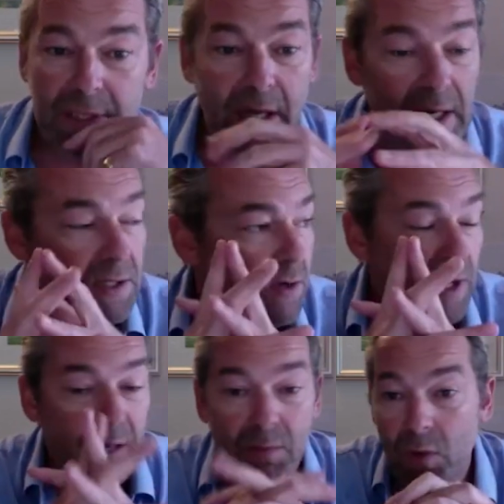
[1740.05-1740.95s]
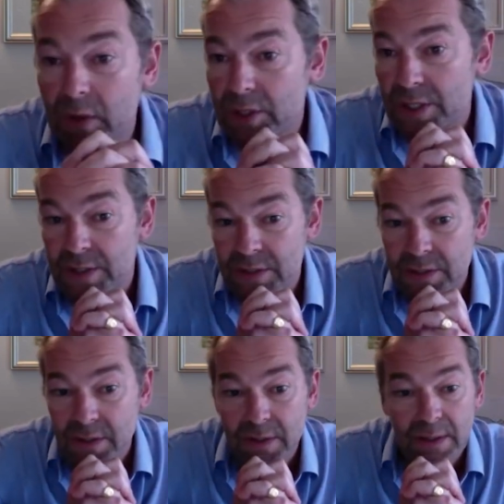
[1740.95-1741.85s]
today's green
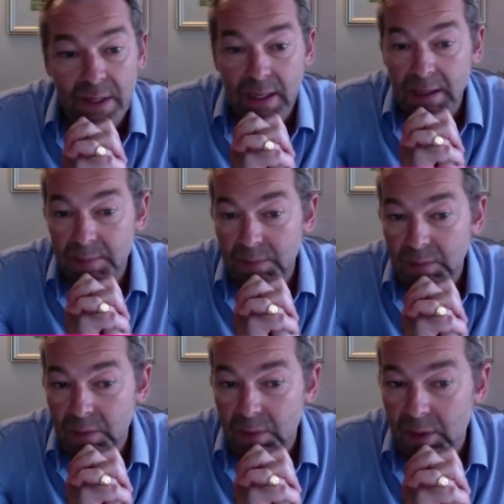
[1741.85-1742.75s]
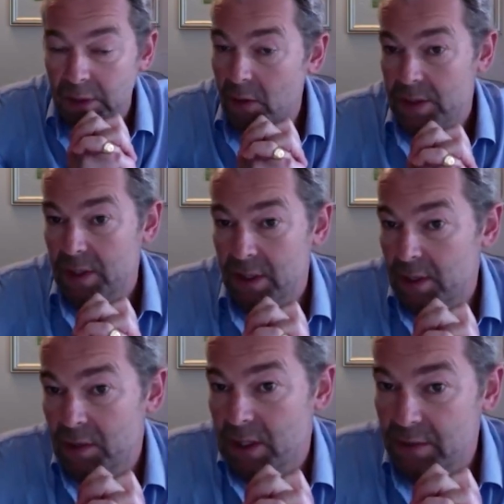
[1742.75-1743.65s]
mortgages are not